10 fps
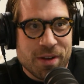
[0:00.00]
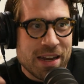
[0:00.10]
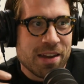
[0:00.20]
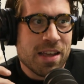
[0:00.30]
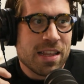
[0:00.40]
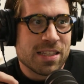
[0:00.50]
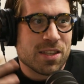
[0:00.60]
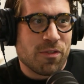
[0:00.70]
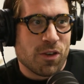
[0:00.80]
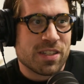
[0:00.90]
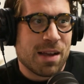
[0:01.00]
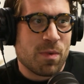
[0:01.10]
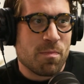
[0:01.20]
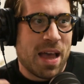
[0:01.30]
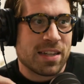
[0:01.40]
and this is the first time
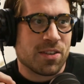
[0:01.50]
we've met.